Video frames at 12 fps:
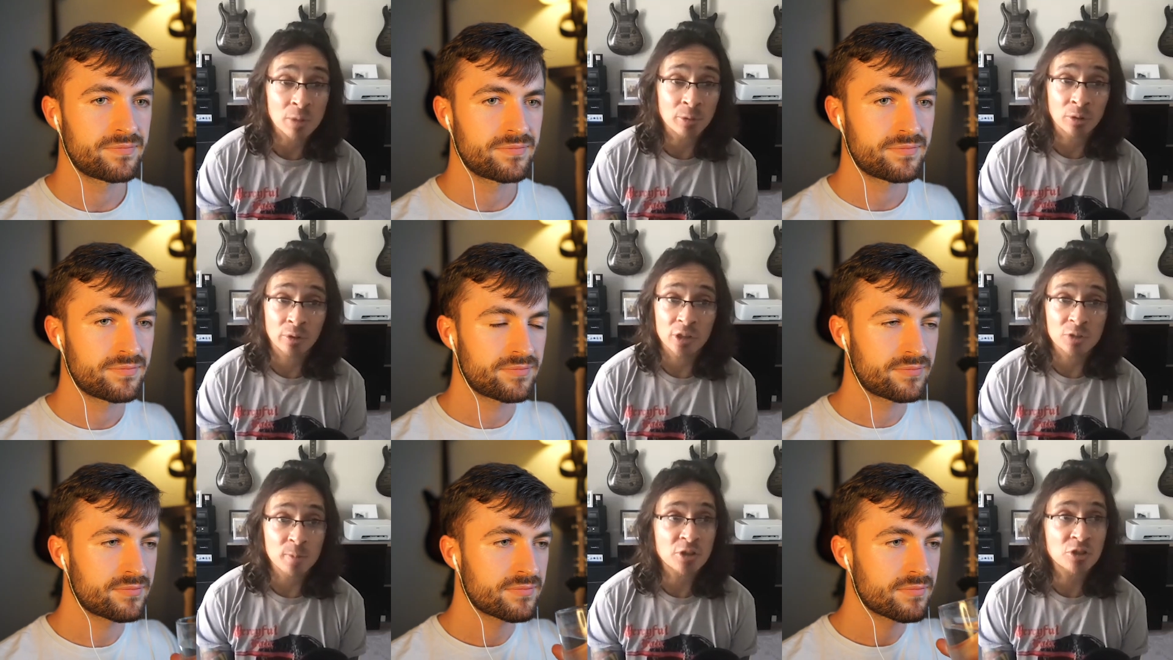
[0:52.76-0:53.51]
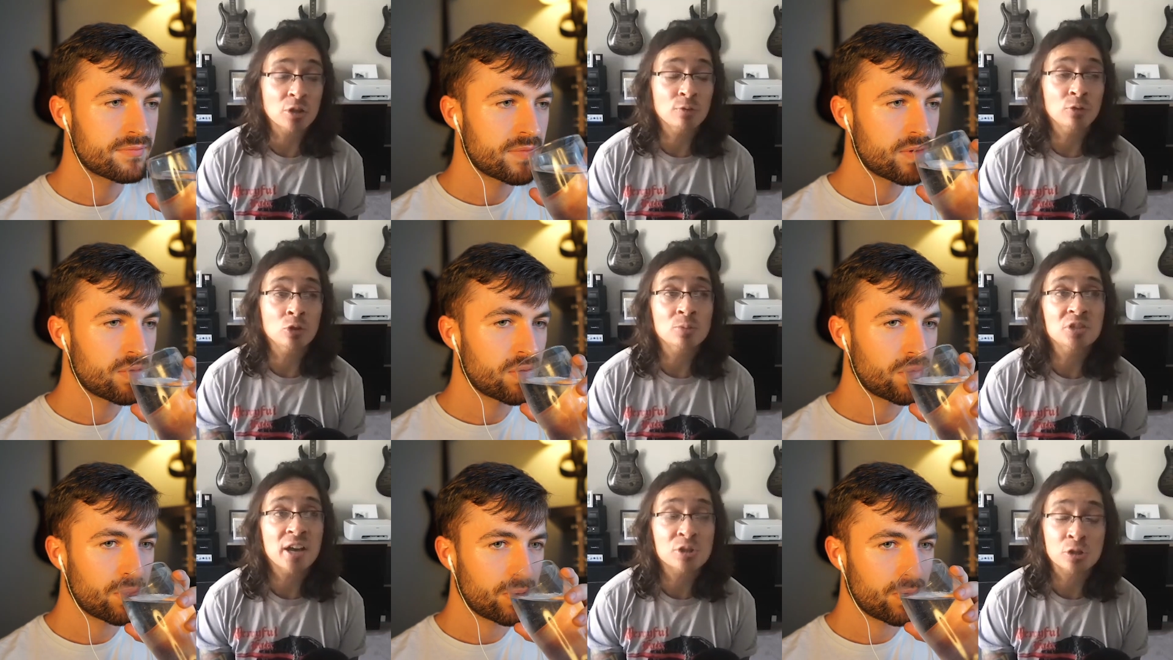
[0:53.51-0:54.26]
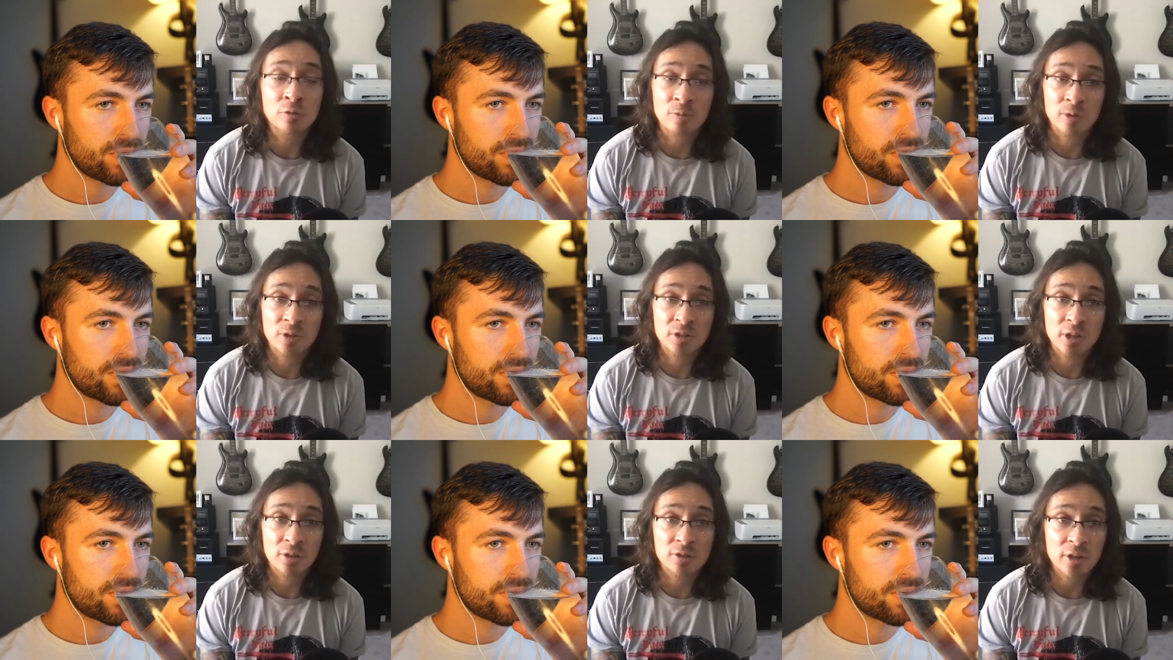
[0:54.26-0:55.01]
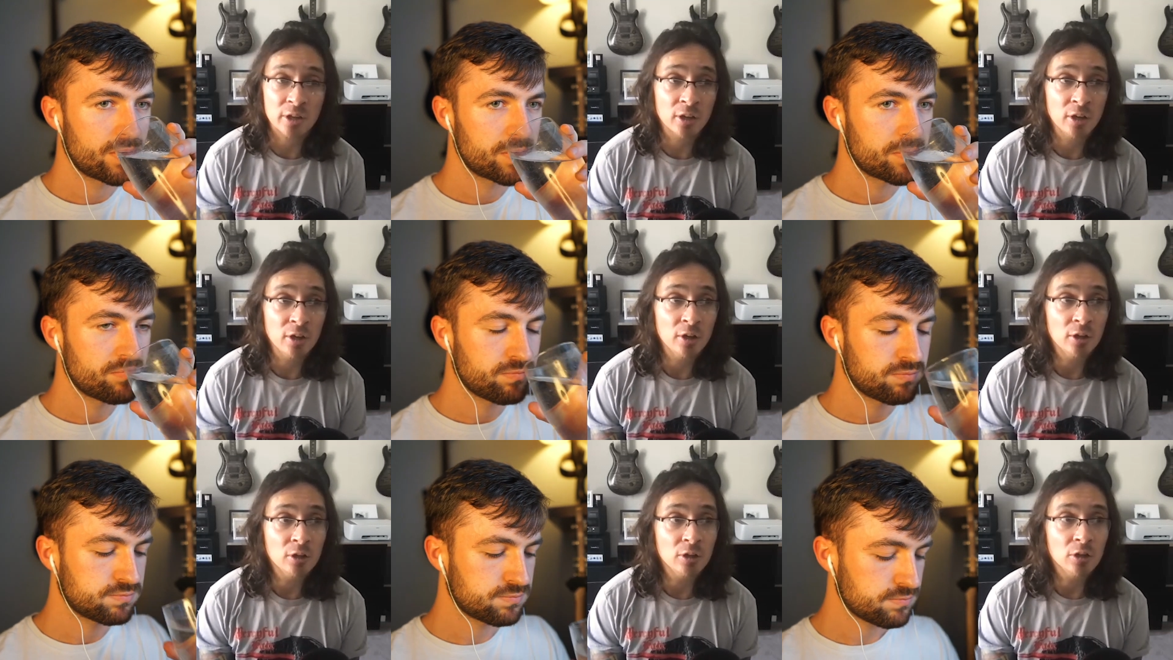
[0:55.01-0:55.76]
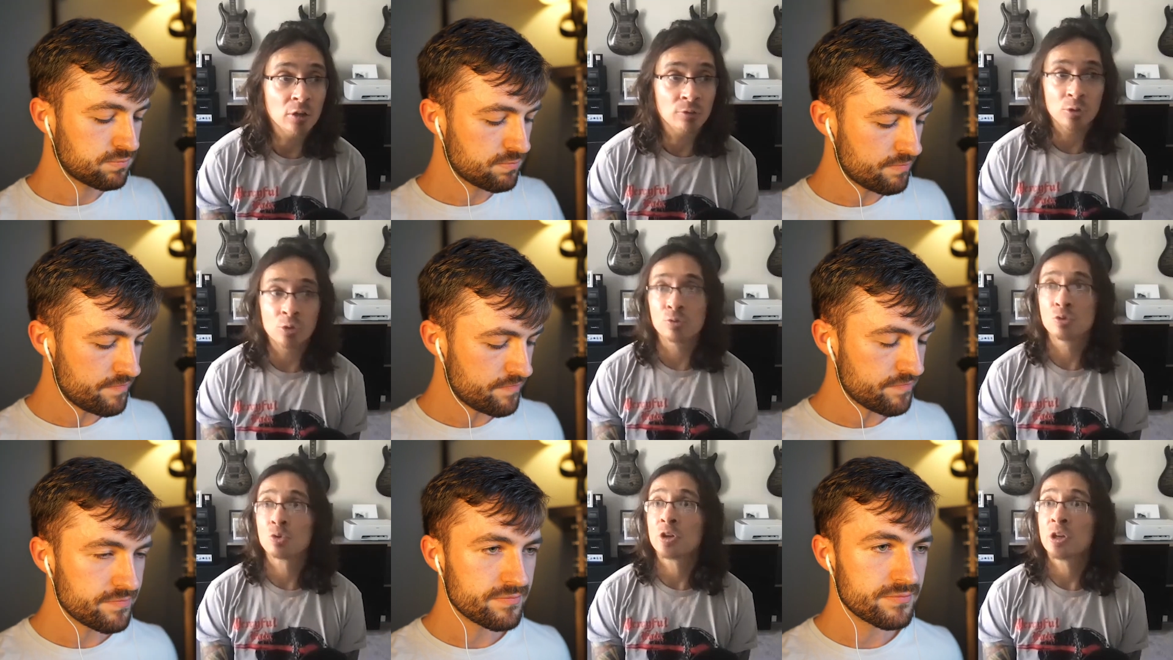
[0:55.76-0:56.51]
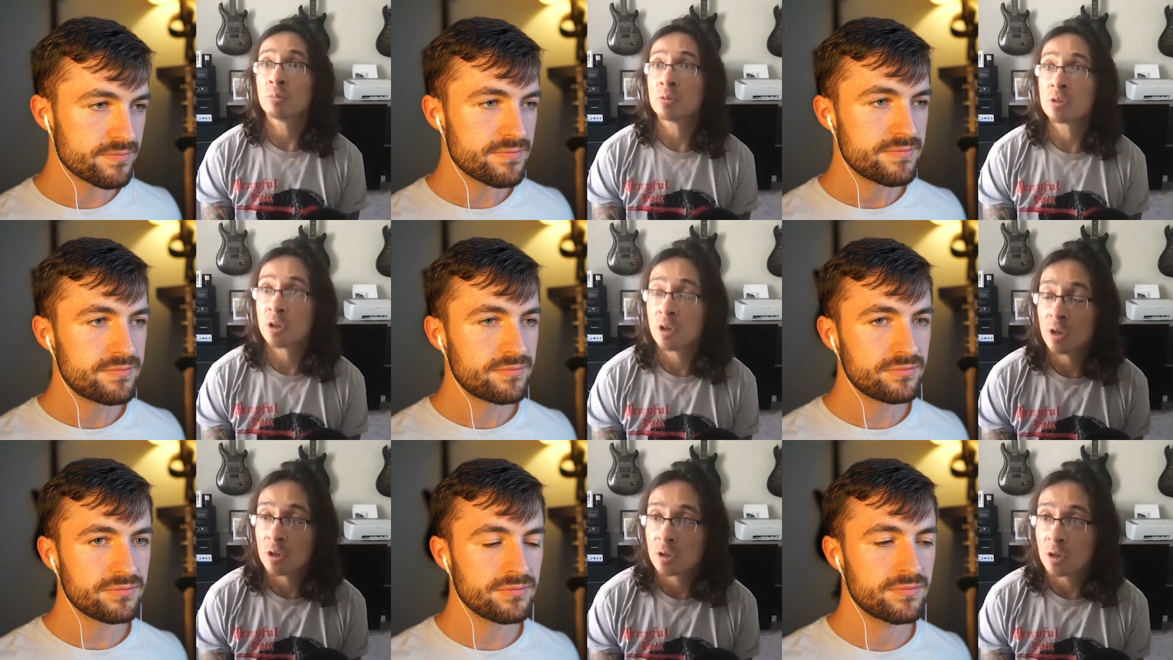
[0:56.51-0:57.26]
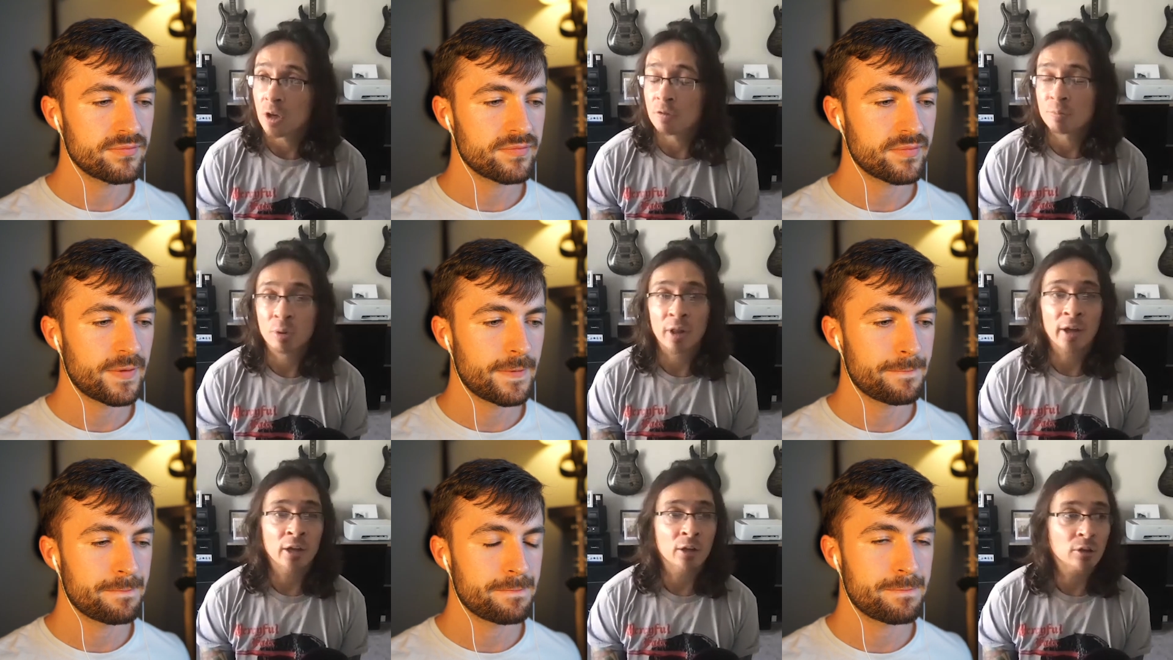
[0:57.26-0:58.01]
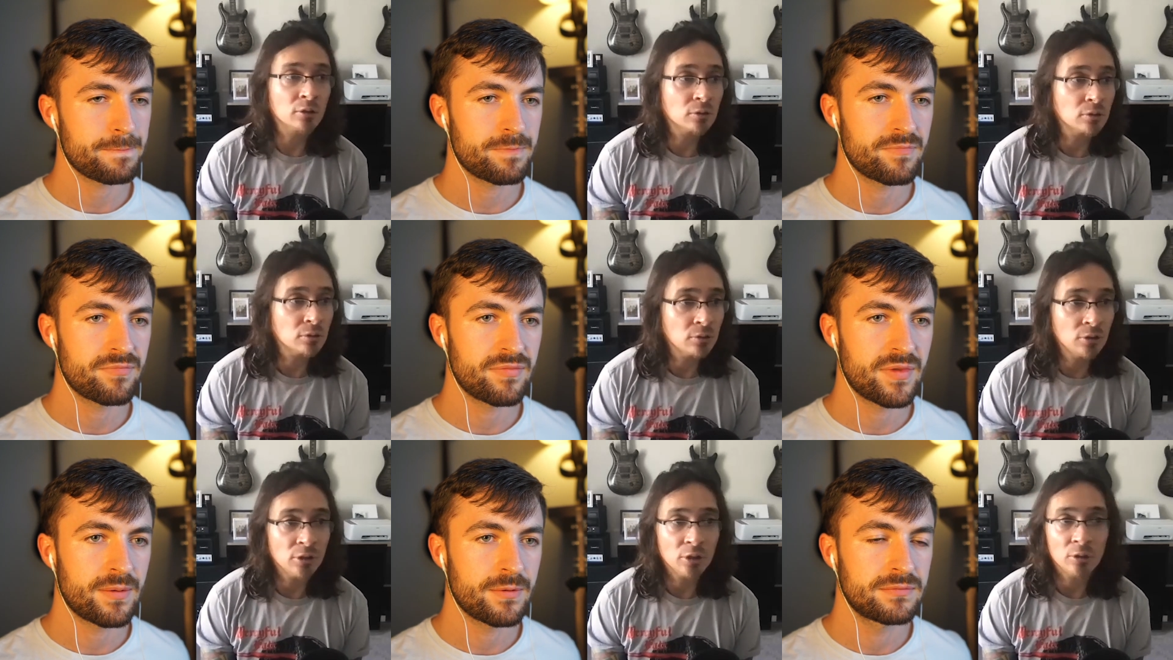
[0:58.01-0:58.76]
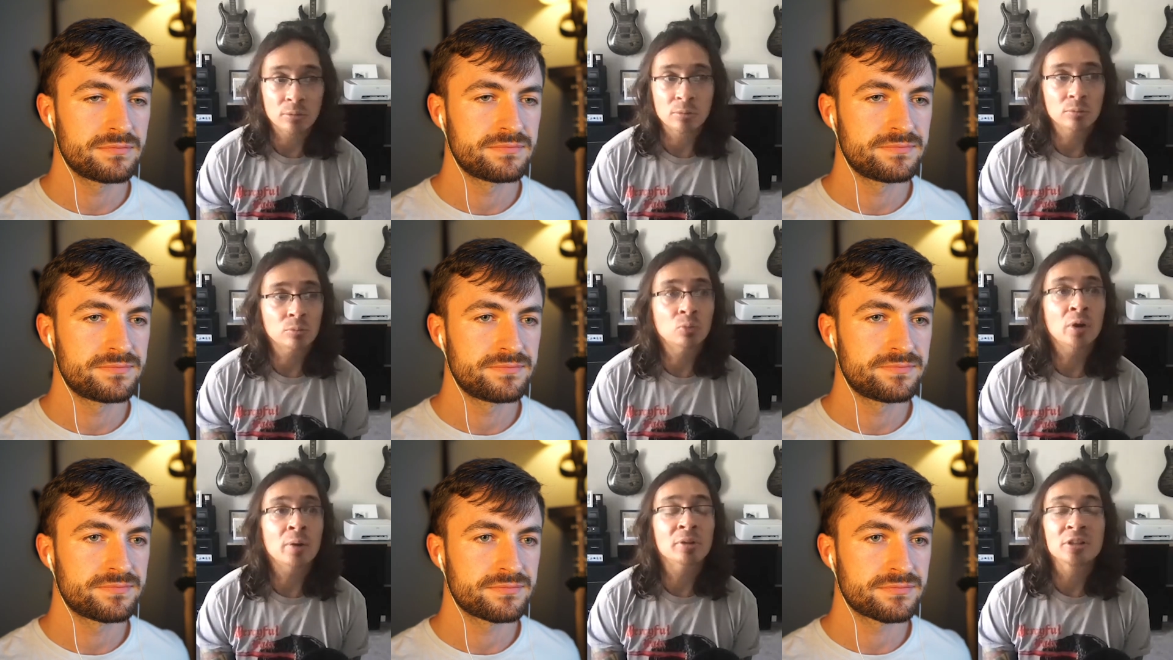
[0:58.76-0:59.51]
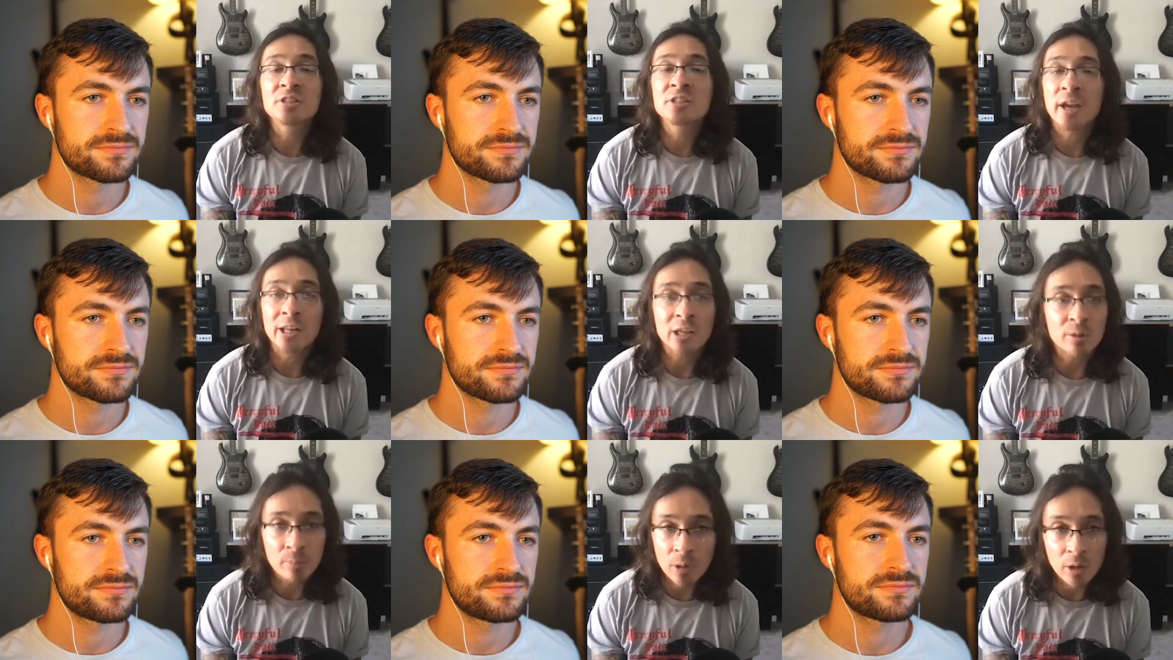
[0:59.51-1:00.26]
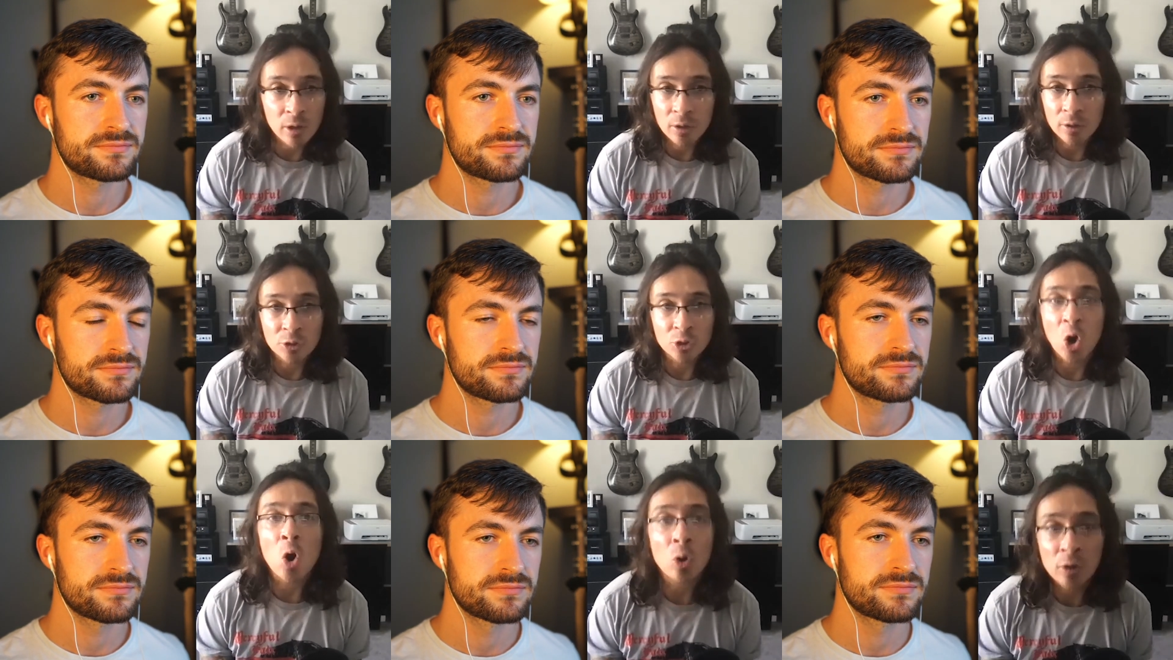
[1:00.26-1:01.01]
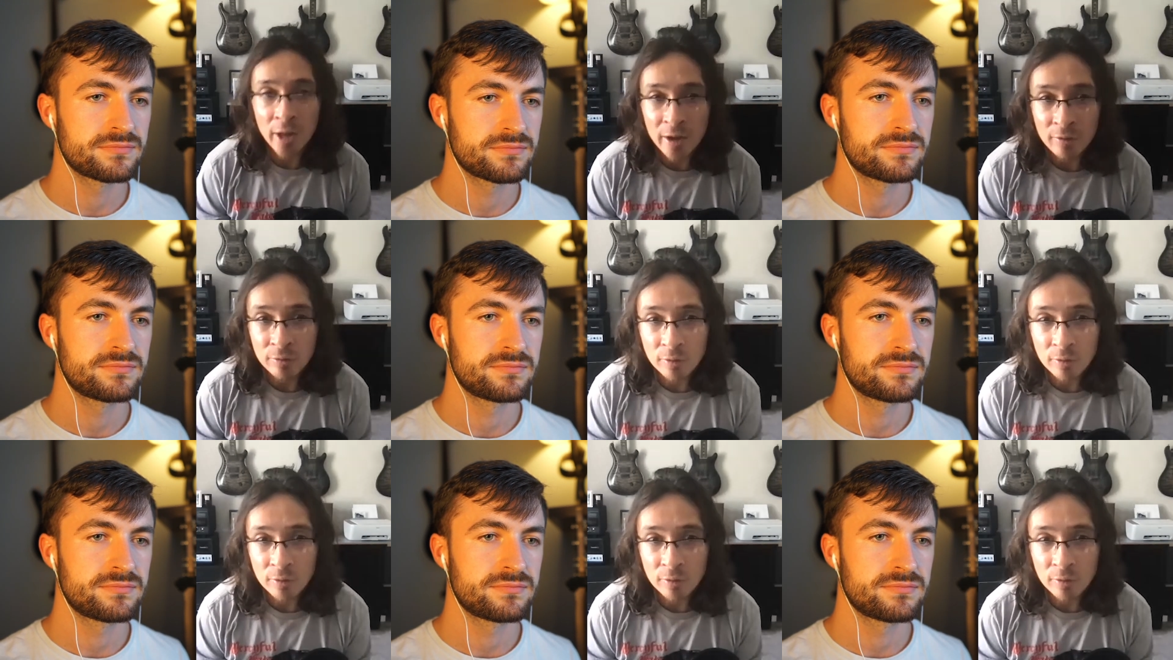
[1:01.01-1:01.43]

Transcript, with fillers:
Speaker 1: degree, especially if you obsess over these things. Like if you've dreamed of playing, you know, Wembley Stadium your whole life,